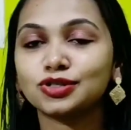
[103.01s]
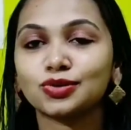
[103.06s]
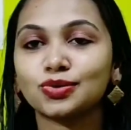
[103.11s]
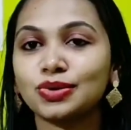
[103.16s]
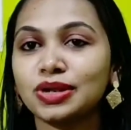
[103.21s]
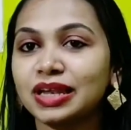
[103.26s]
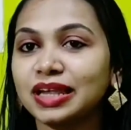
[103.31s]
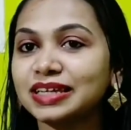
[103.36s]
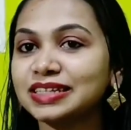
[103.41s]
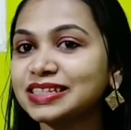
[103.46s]

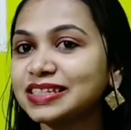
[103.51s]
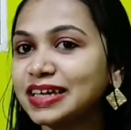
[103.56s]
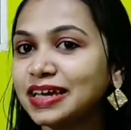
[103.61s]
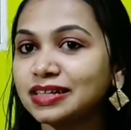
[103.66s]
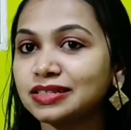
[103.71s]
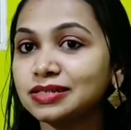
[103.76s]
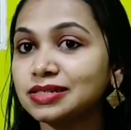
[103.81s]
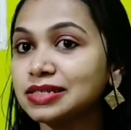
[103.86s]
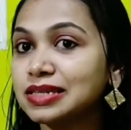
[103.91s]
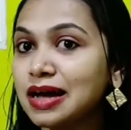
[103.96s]
So let's
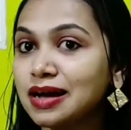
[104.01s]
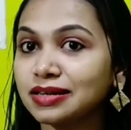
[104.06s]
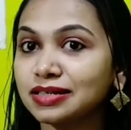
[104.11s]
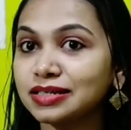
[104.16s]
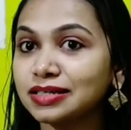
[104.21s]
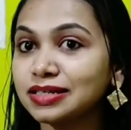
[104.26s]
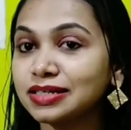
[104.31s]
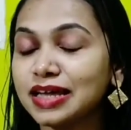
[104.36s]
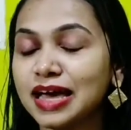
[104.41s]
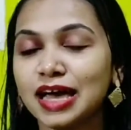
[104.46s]
get
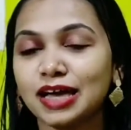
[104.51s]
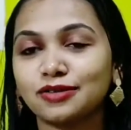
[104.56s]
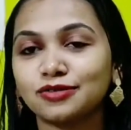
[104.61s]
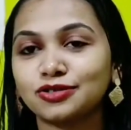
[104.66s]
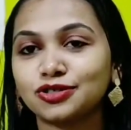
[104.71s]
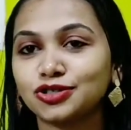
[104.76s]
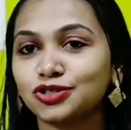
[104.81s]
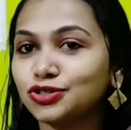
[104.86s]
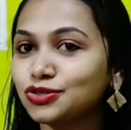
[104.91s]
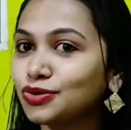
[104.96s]
started.
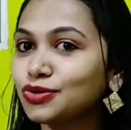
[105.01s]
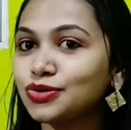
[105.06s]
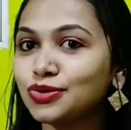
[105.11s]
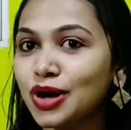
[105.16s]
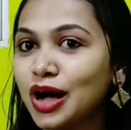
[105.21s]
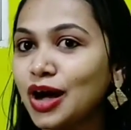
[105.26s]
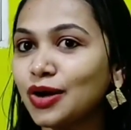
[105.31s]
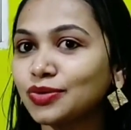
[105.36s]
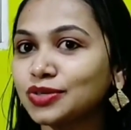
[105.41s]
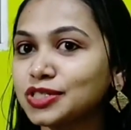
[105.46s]
I'll show
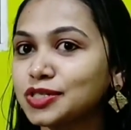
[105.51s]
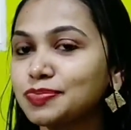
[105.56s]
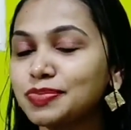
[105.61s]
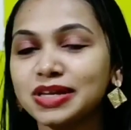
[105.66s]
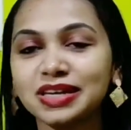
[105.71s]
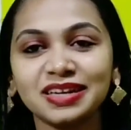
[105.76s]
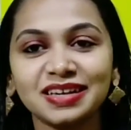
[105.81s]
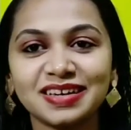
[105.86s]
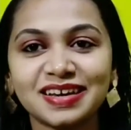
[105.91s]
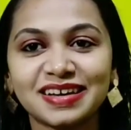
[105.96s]
you how
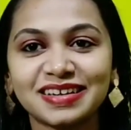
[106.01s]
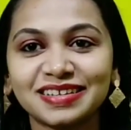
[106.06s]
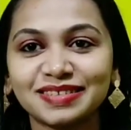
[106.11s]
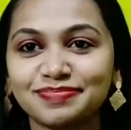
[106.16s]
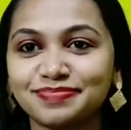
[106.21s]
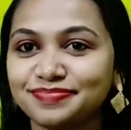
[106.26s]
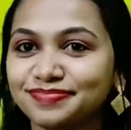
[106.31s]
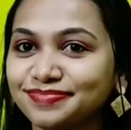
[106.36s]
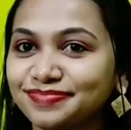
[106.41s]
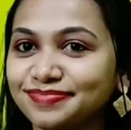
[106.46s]
it's been done.
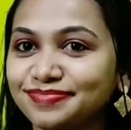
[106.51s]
